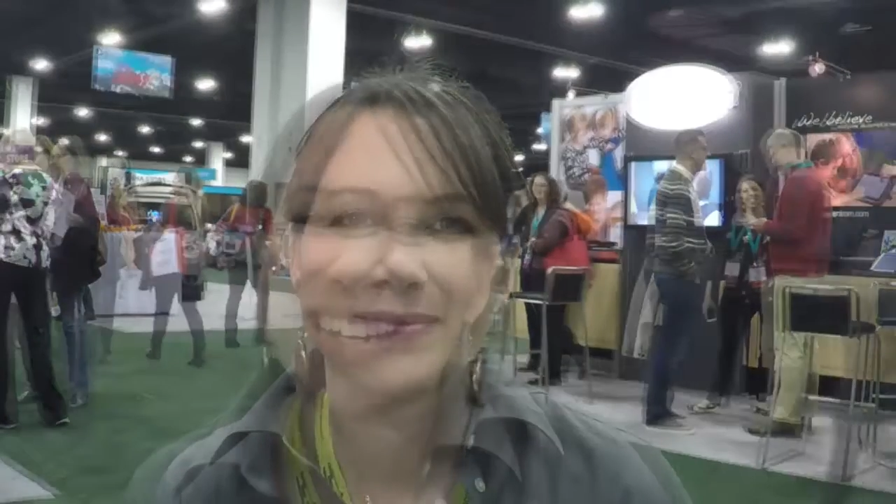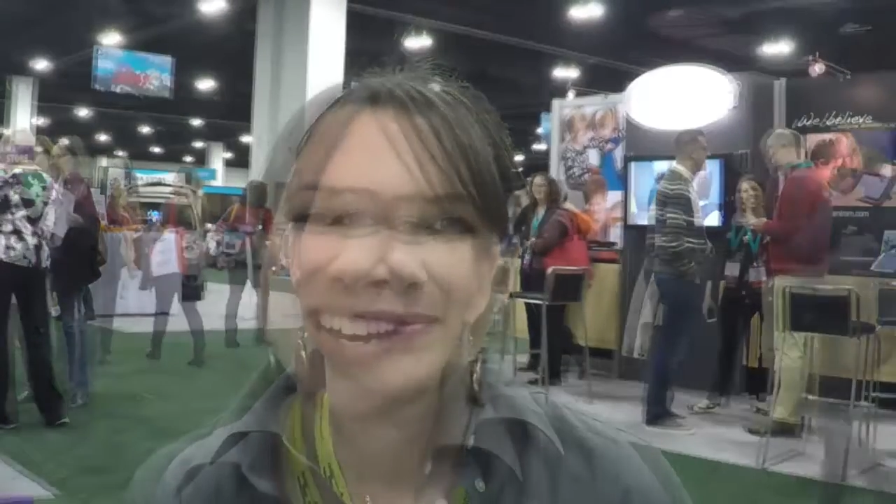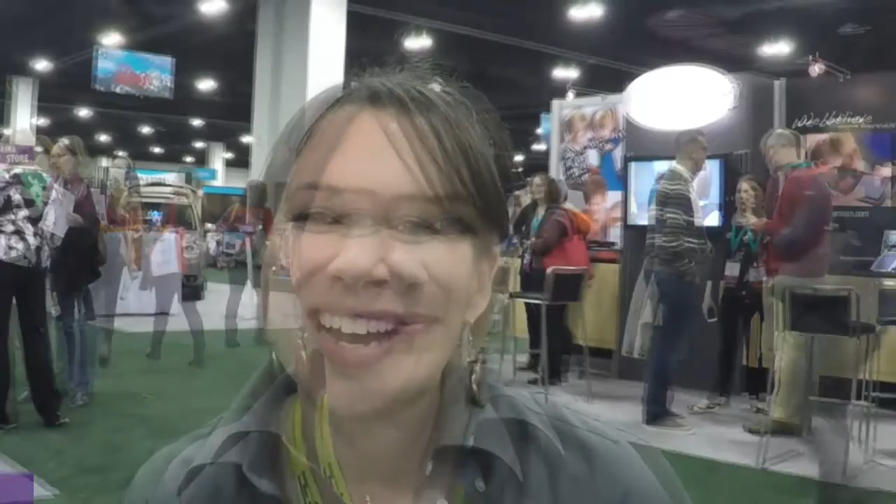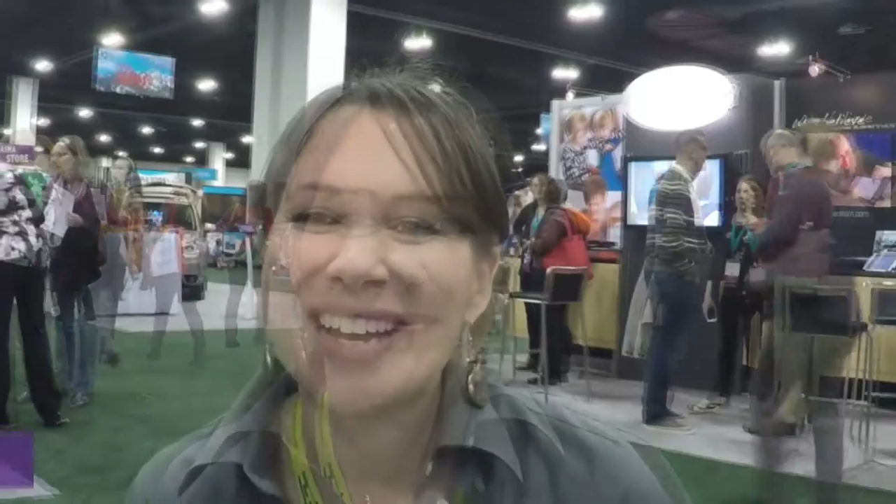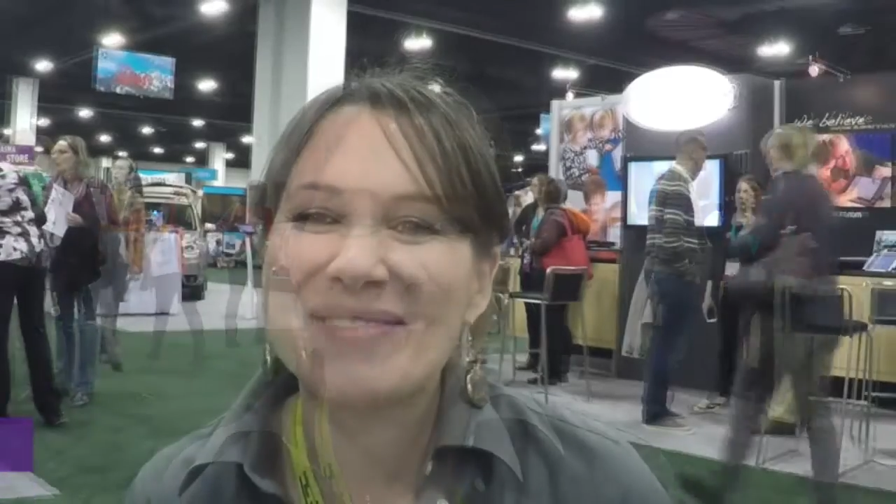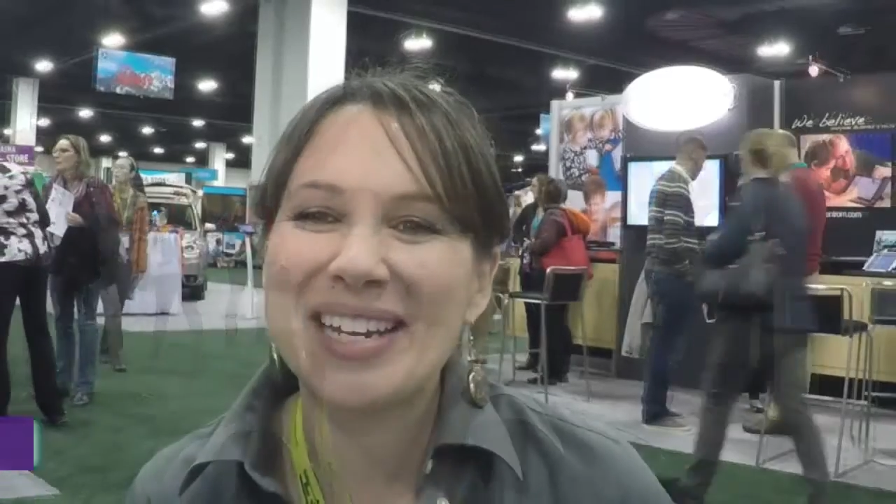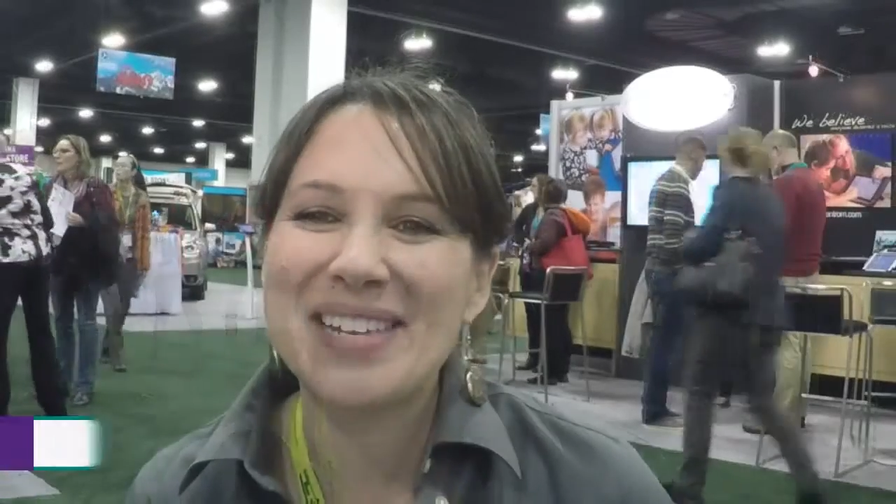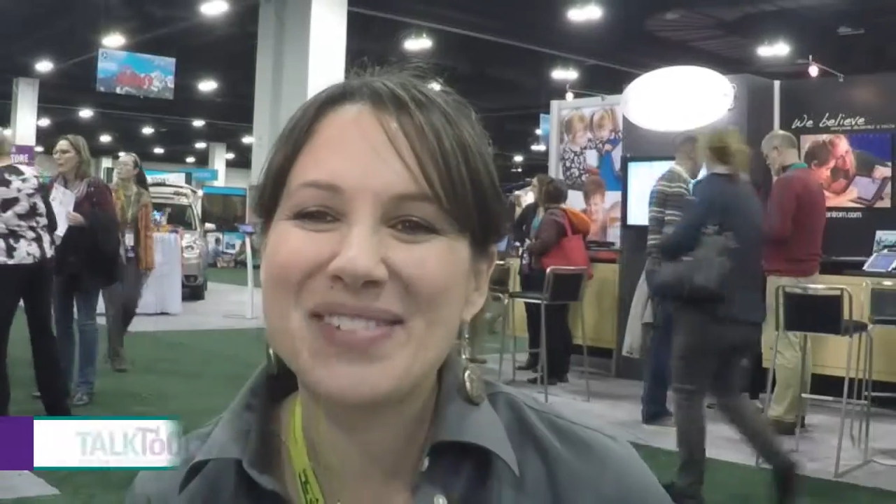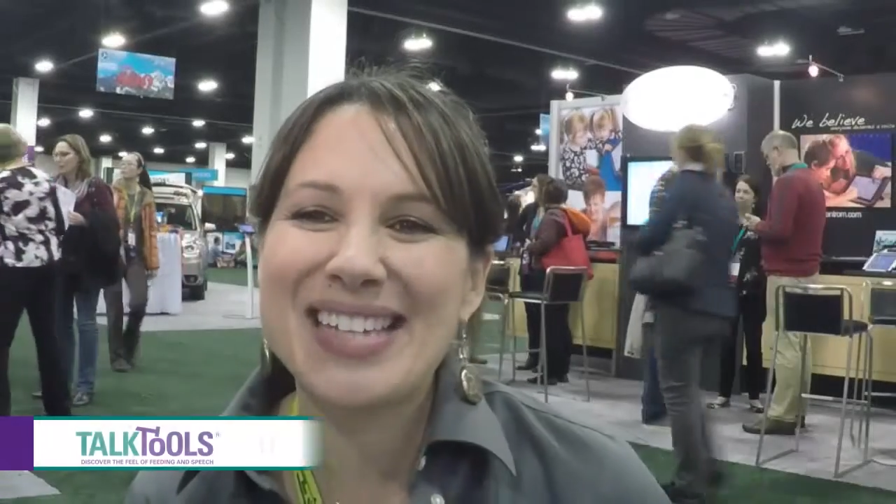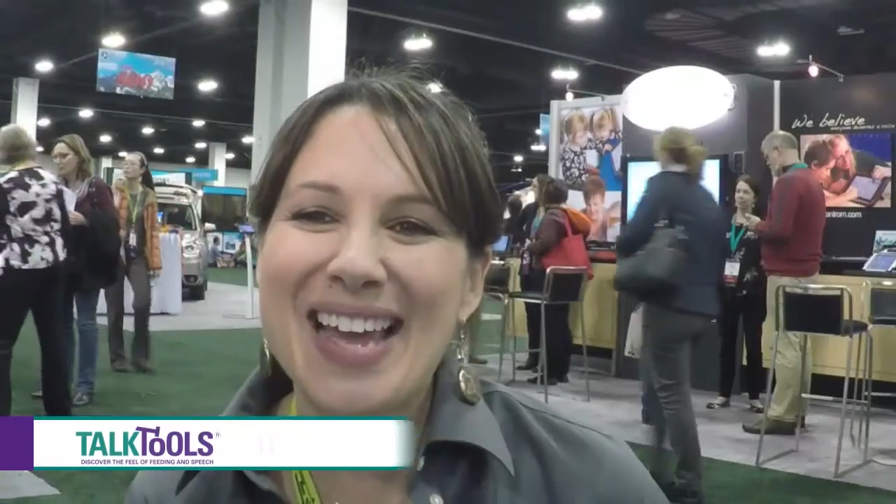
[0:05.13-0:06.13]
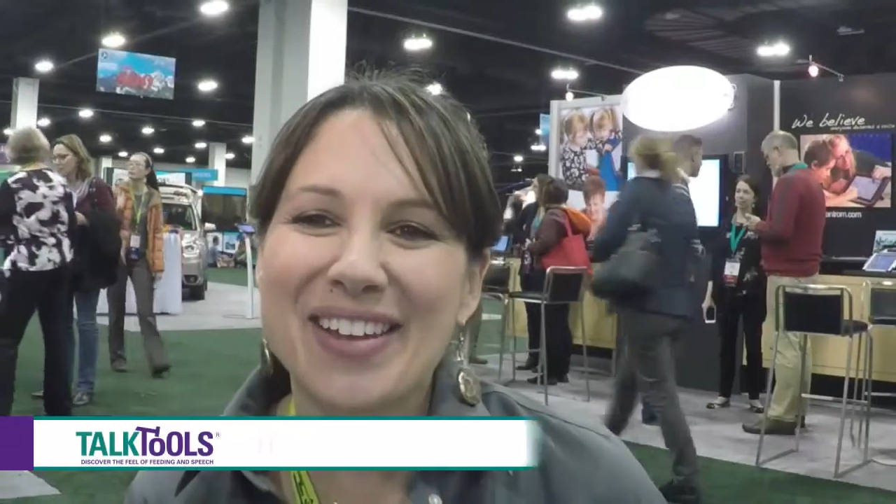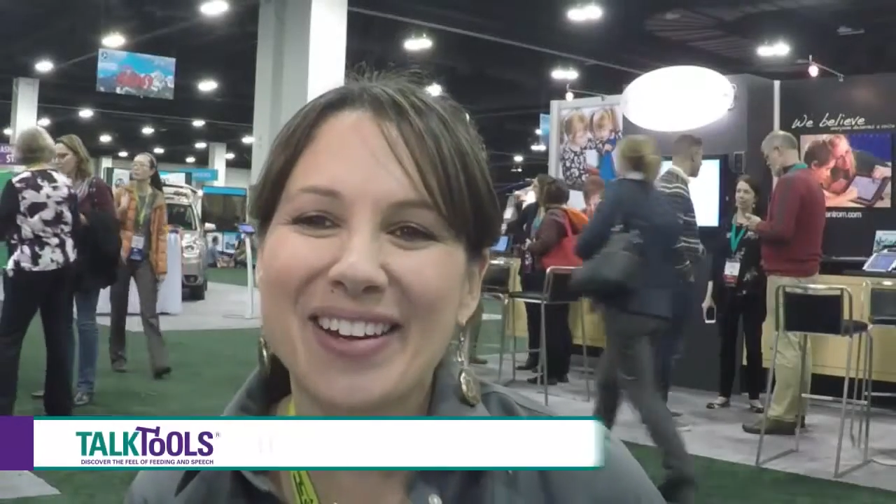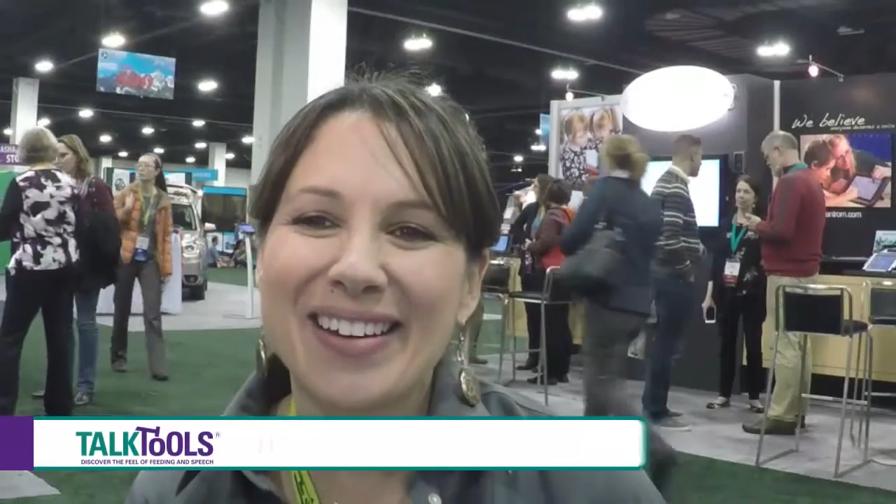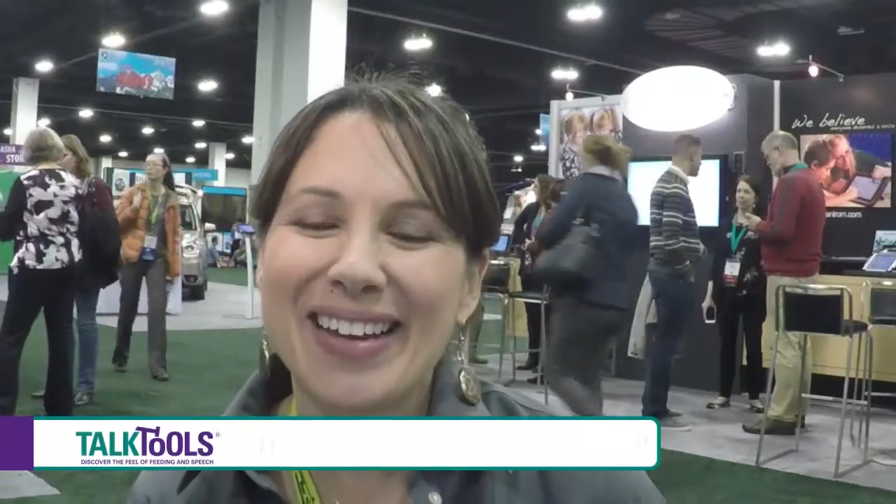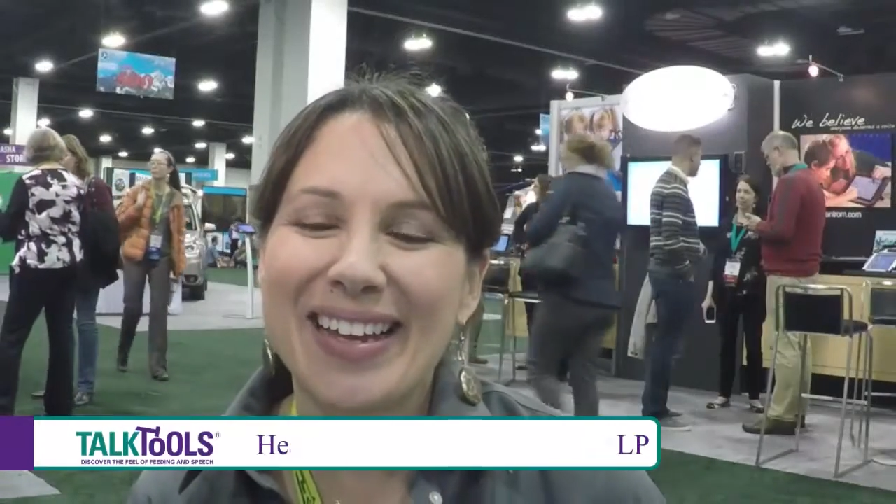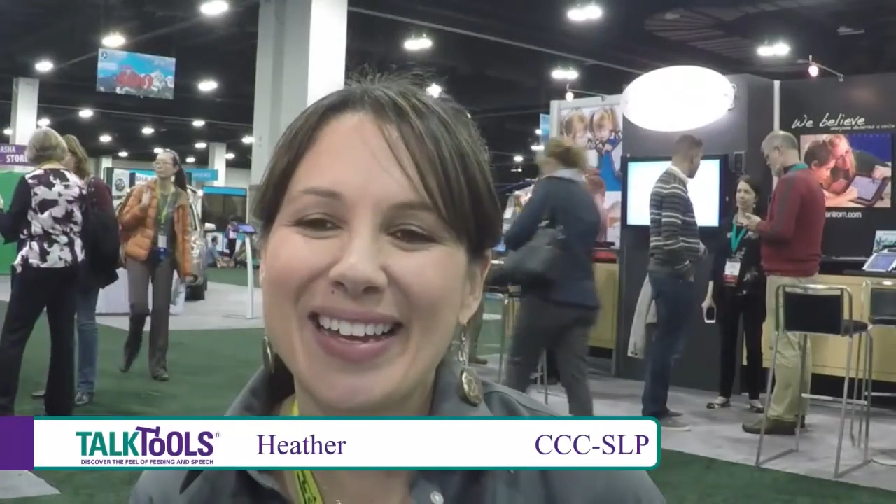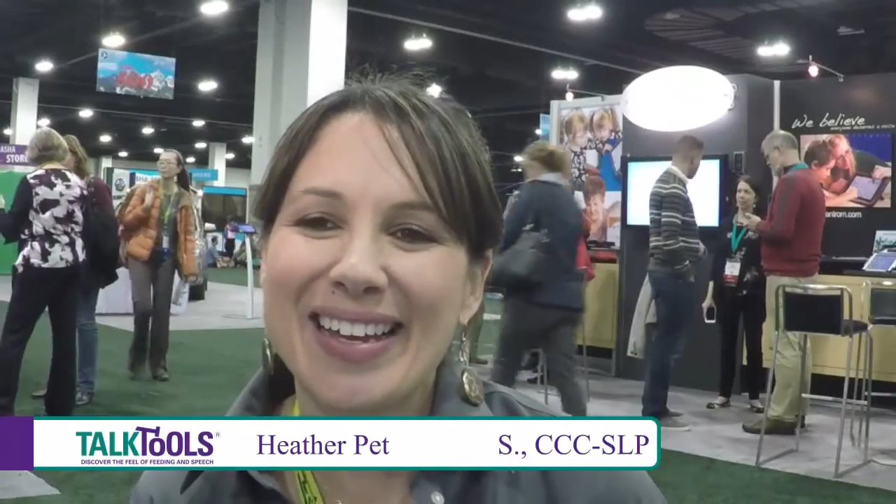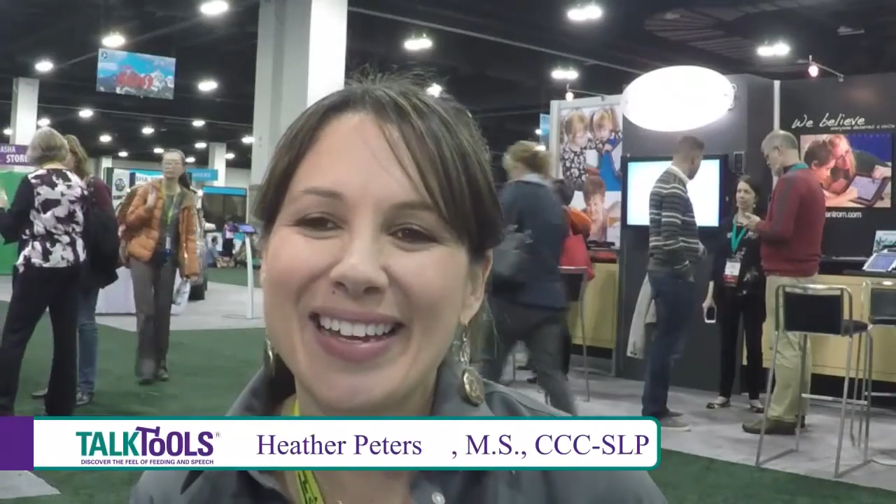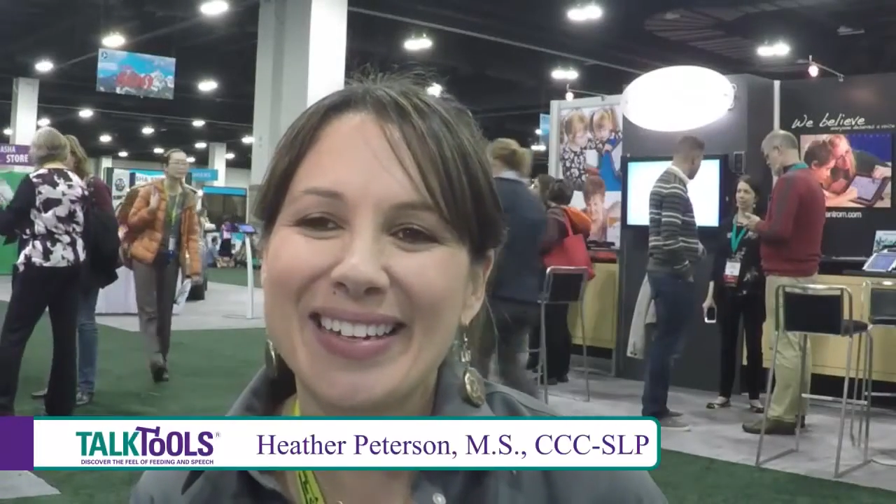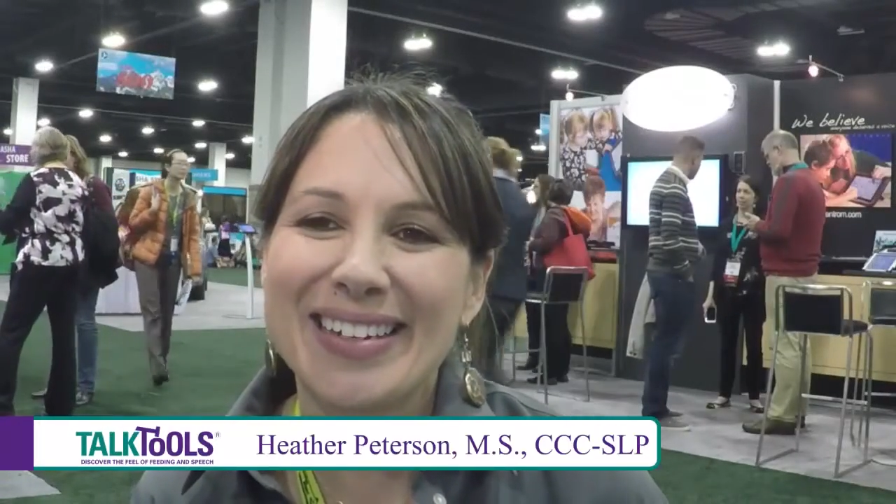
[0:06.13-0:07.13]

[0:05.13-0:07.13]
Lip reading: Hi, my name is Heather, and